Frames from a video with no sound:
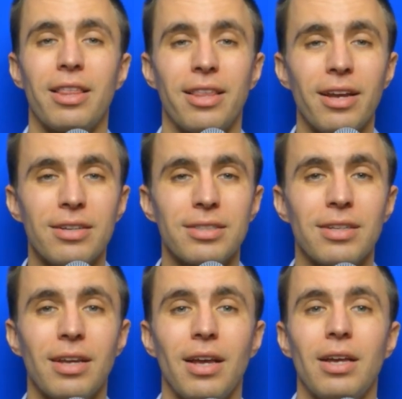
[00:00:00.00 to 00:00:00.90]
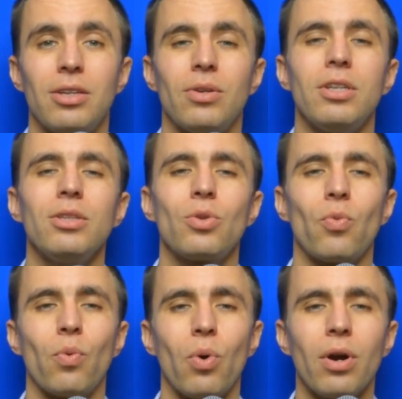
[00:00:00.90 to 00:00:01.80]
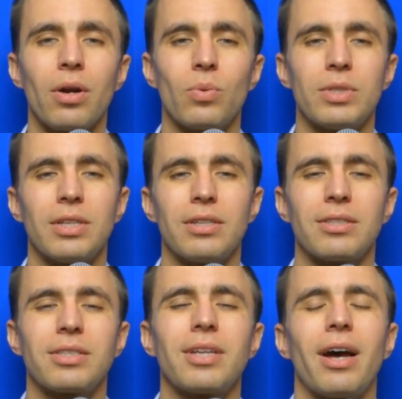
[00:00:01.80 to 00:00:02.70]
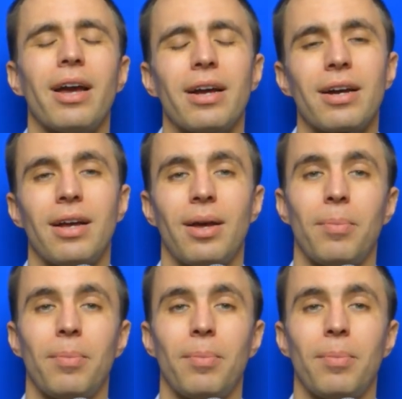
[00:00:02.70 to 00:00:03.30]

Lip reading: Sixth, you need to work with the psyche.